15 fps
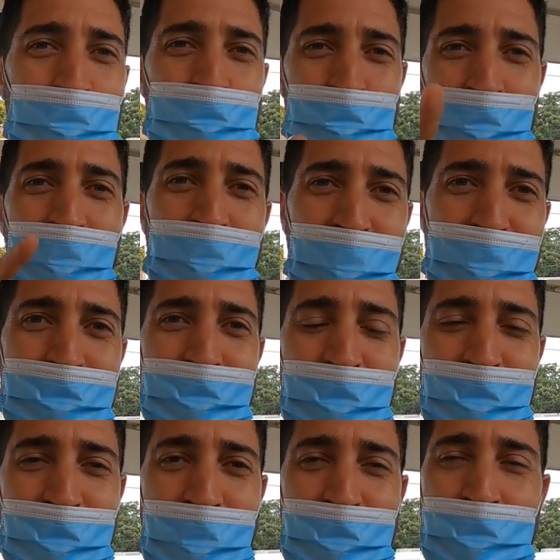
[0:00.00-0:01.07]
I'm gonna show you guys
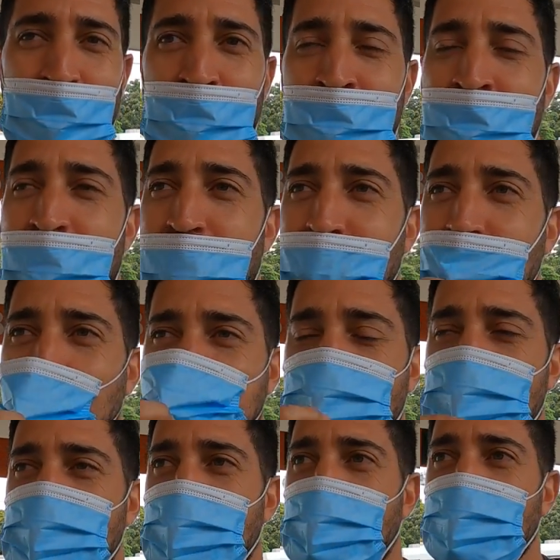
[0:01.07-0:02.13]
how to get there. Actually, I'll
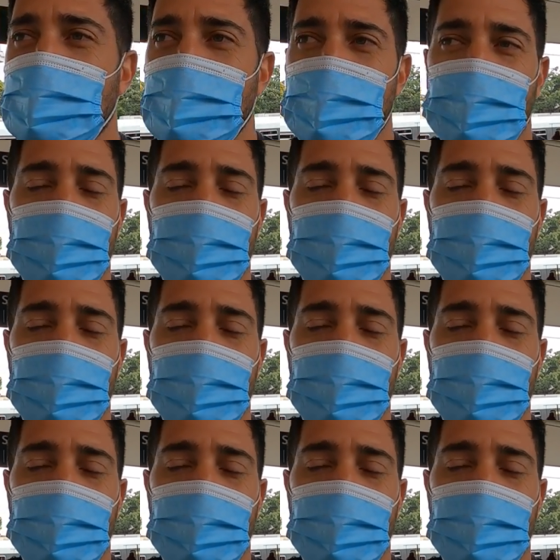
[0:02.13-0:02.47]
tell you now.